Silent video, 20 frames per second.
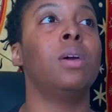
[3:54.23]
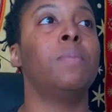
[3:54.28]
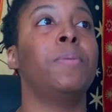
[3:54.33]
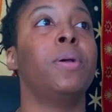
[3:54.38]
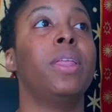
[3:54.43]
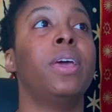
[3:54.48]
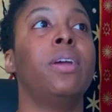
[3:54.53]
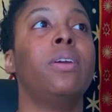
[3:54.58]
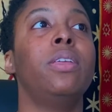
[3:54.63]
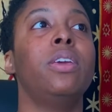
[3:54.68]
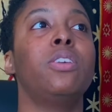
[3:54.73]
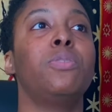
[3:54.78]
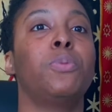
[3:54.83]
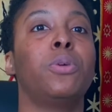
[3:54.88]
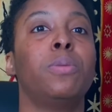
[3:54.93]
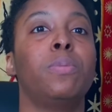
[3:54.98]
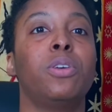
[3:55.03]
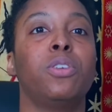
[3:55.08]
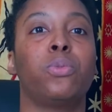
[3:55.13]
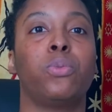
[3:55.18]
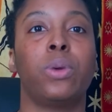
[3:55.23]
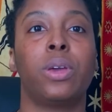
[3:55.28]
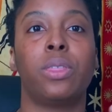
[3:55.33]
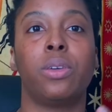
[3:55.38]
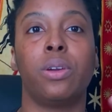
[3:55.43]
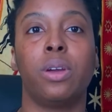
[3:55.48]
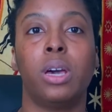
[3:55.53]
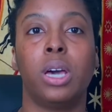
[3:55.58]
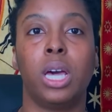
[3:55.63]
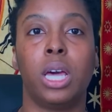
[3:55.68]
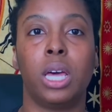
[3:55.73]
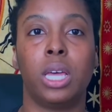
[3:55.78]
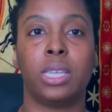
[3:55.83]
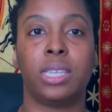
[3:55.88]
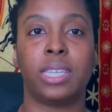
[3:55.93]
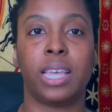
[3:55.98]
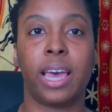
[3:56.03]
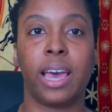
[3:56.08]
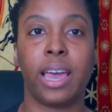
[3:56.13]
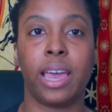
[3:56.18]
Polarity is pretty much whether a
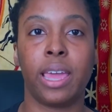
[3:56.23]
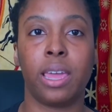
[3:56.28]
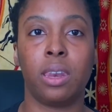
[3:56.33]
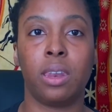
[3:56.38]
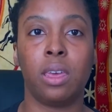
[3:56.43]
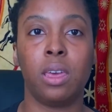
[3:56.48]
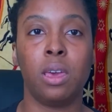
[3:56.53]
sign